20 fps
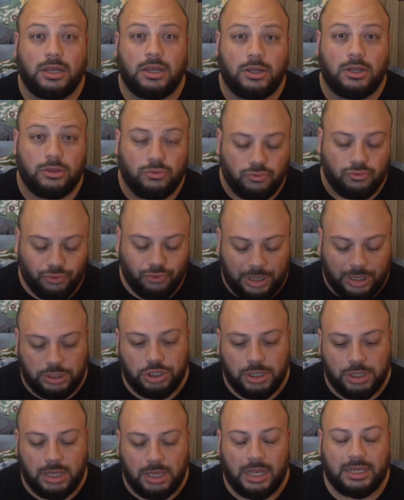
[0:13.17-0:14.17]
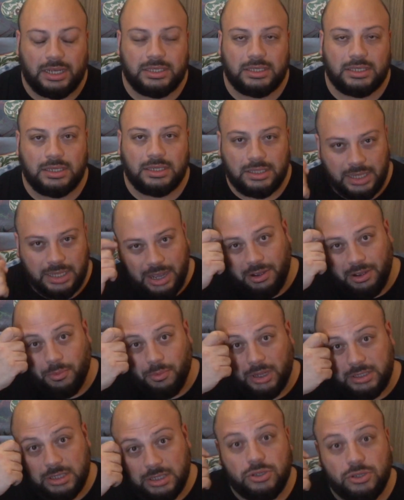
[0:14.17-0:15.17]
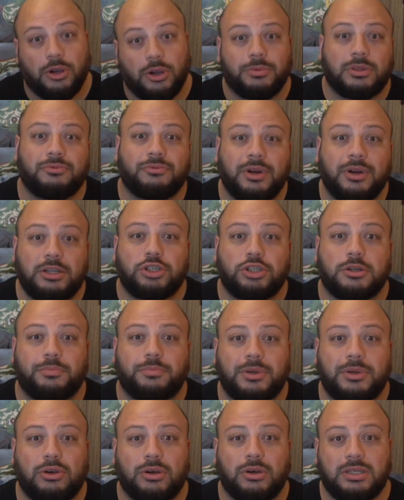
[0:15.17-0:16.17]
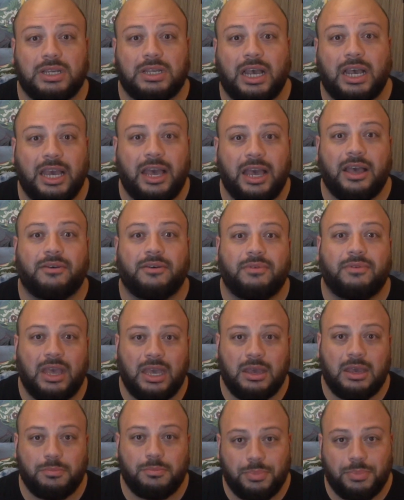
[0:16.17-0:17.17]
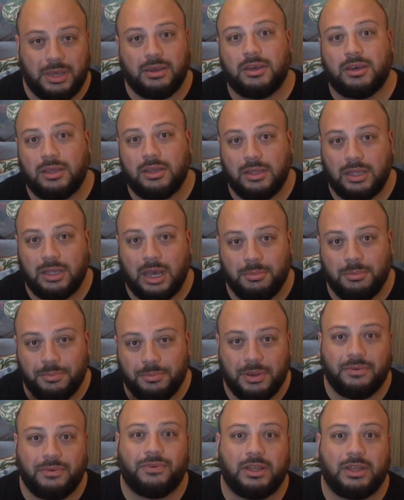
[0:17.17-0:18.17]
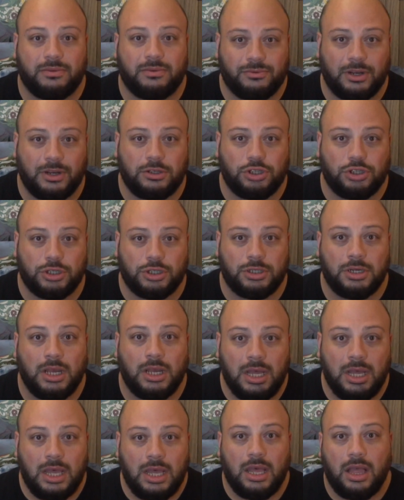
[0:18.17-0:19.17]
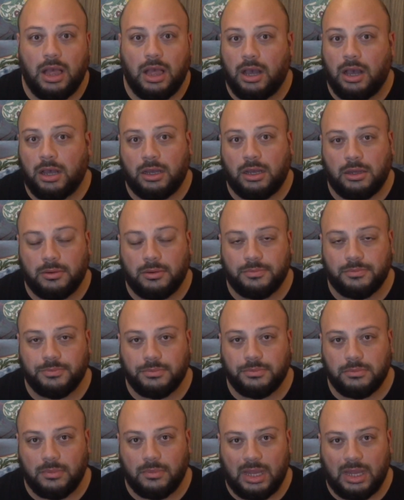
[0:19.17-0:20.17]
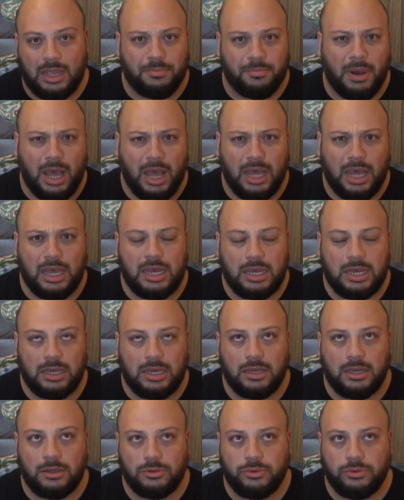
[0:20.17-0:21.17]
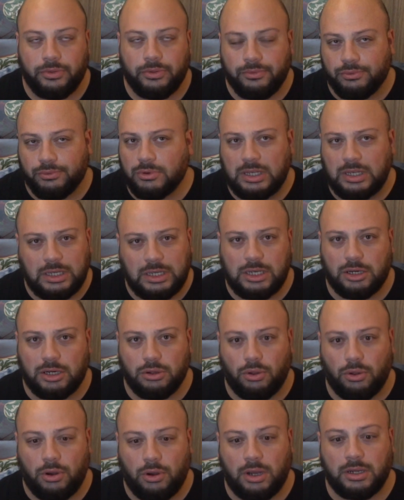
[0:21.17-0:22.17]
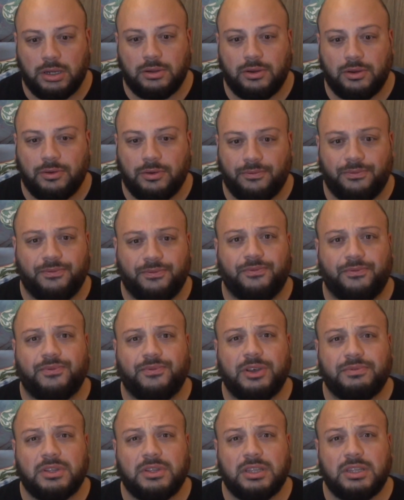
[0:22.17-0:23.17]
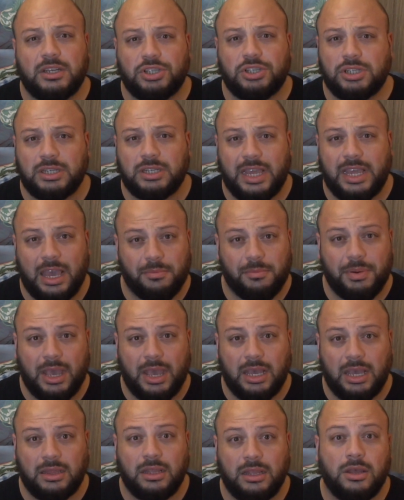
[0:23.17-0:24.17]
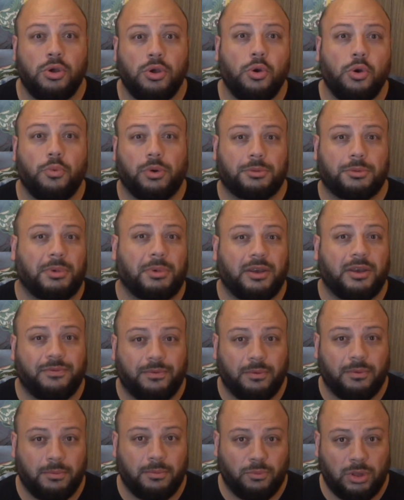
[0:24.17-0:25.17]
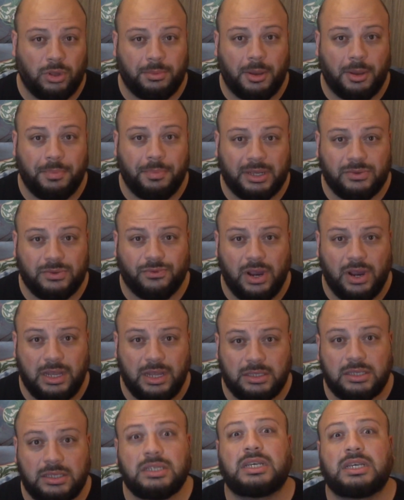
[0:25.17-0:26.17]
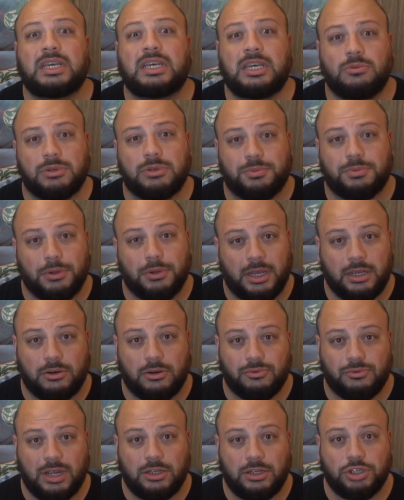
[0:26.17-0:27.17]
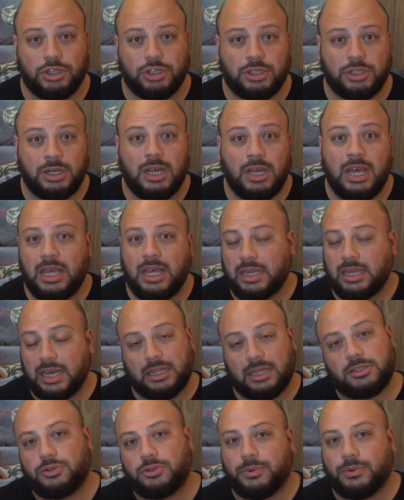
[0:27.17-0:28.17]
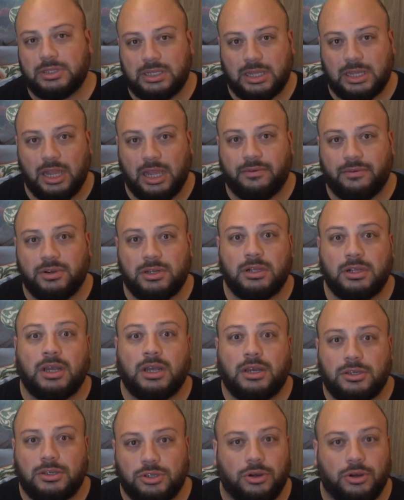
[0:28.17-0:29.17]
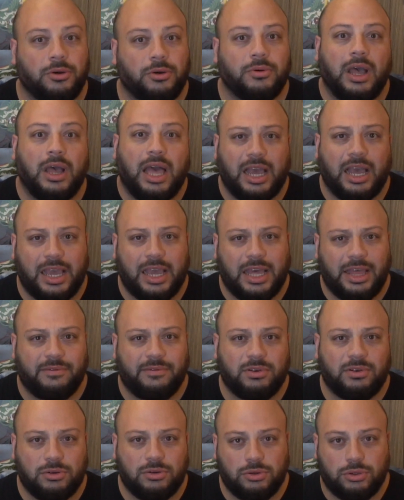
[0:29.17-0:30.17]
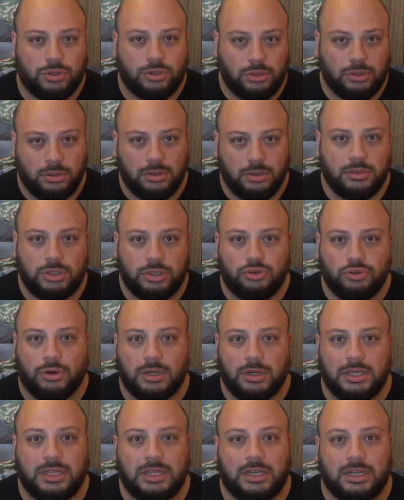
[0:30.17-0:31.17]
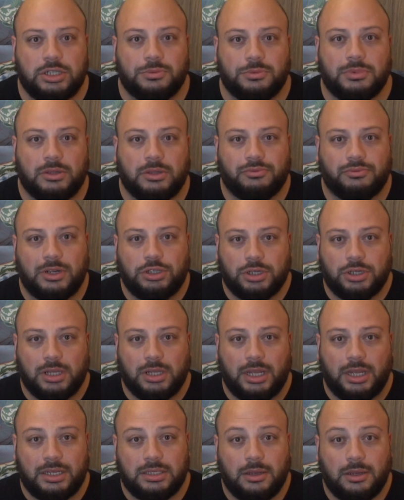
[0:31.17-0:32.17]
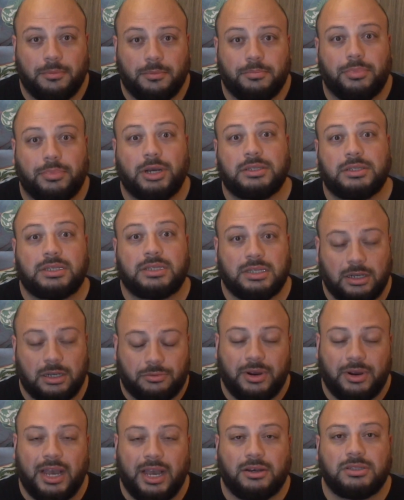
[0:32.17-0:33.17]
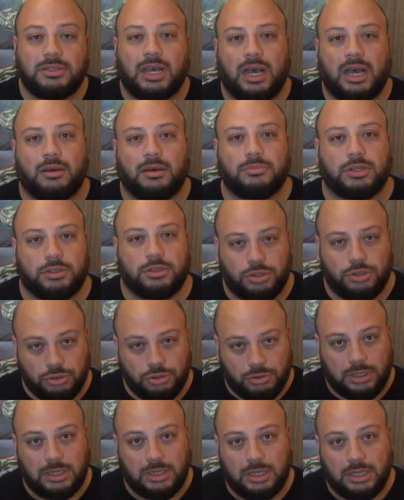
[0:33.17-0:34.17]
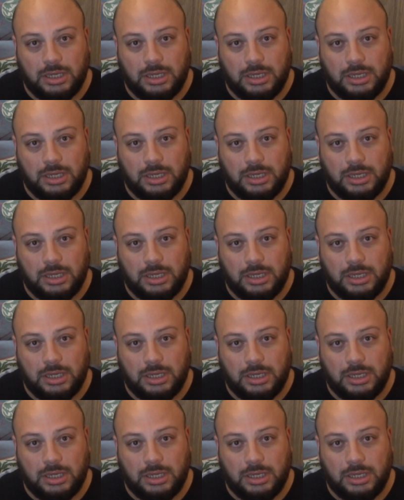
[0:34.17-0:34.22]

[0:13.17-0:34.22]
Ranger class. Now I want to start with the Ranger because I'm a big fan of Ranger. In my 3-year-long 5th edition campaign, one of my best friends, he was playing a Ranger, got to 20th level, so I kind of have a strong connection with the Ranger class. But stick around, I'm gonna shrink,